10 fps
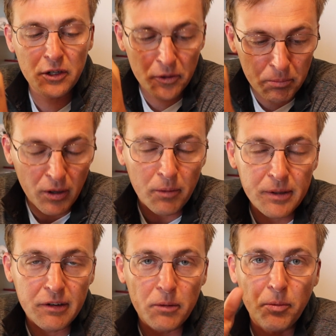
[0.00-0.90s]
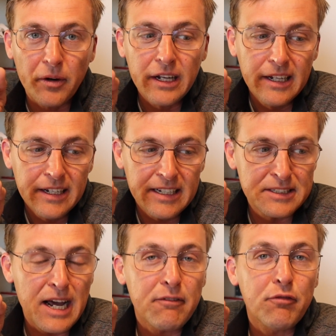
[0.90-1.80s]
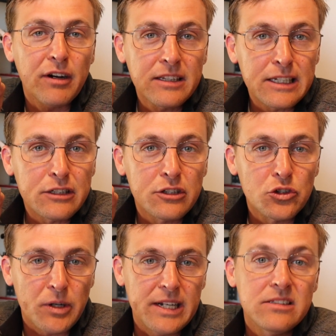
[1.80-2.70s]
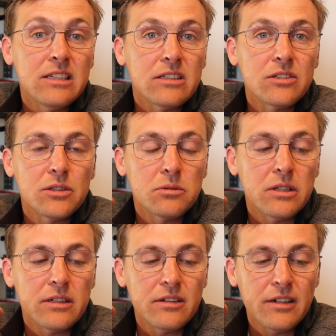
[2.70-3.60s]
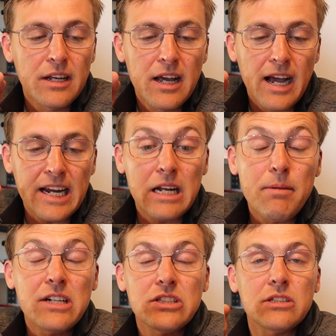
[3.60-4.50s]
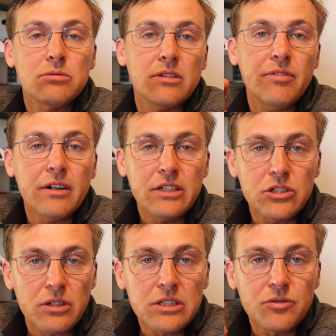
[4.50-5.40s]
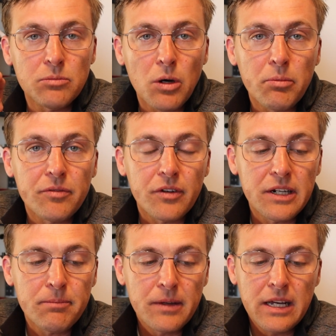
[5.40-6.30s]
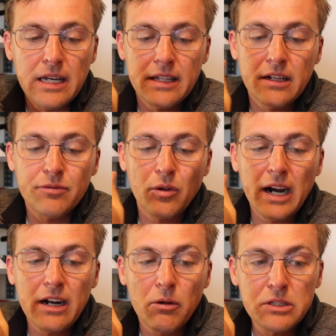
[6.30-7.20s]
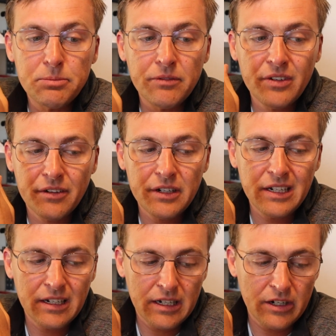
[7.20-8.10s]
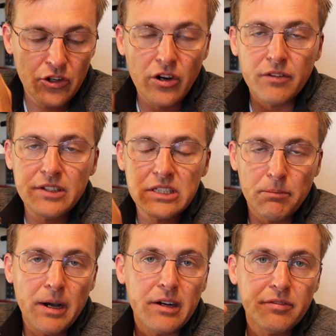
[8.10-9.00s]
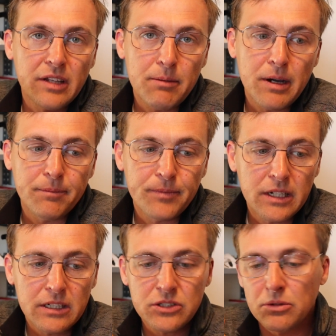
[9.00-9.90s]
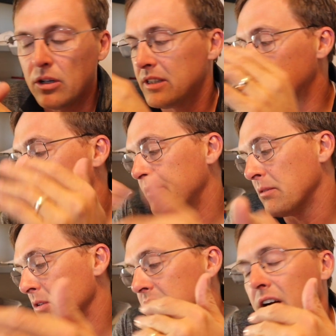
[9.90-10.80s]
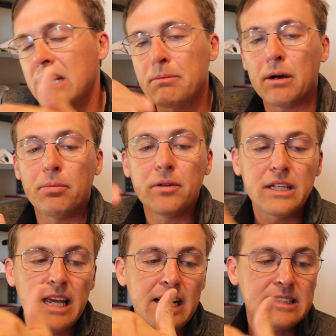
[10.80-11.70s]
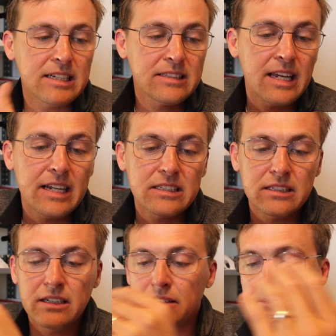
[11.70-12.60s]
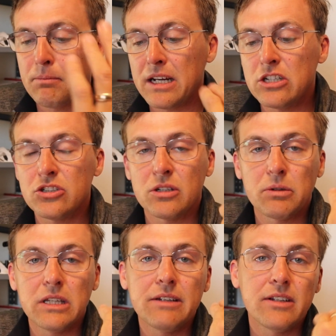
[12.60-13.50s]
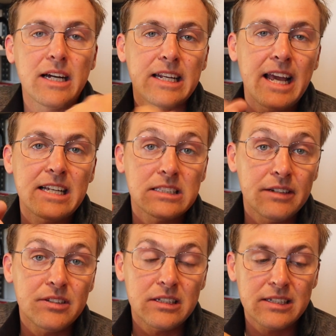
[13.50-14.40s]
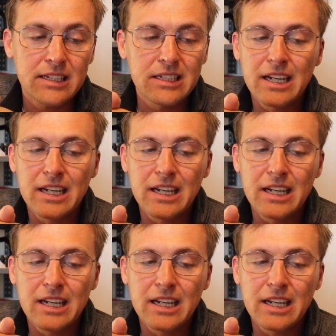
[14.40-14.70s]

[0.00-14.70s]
you know the Palmdale Airport is not friendly to transients. So I can imagine this was a very stressful moment for him. Therefore, I had always been very nervous about a flame out. So all this stuff that we're talking about, pulling gas out of tanks and making sure that we leave a lot of gas left in the tanks,